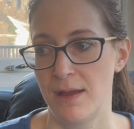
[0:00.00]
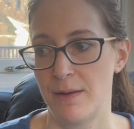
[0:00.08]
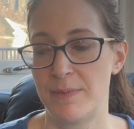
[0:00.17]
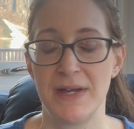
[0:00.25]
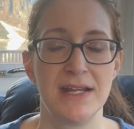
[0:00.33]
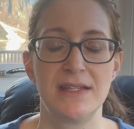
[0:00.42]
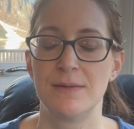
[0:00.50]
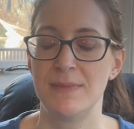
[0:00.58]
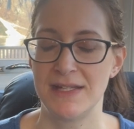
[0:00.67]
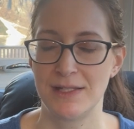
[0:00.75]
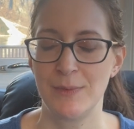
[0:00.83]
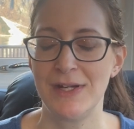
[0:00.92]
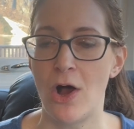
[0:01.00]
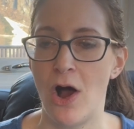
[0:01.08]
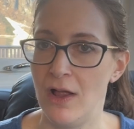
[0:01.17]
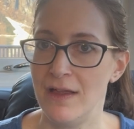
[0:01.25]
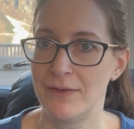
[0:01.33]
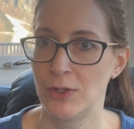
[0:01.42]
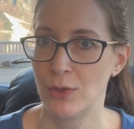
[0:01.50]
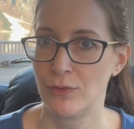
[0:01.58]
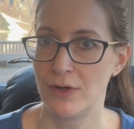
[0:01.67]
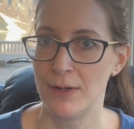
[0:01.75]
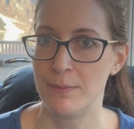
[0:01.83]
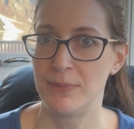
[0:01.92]
But it's amazing. We all have our own
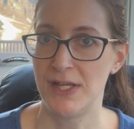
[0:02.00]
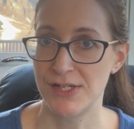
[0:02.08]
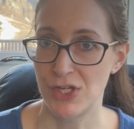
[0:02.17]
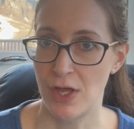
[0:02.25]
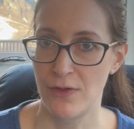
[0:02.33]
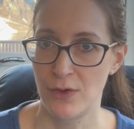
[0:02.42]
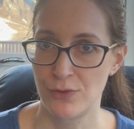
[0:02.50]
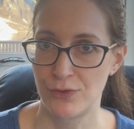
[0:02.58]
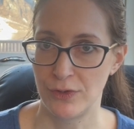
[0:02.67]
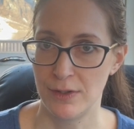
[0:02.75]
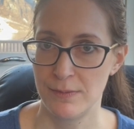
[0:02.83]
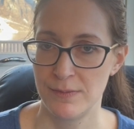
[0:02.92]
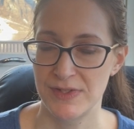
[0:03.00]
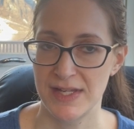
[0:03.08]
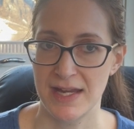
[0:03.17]
room, plus all those rooms,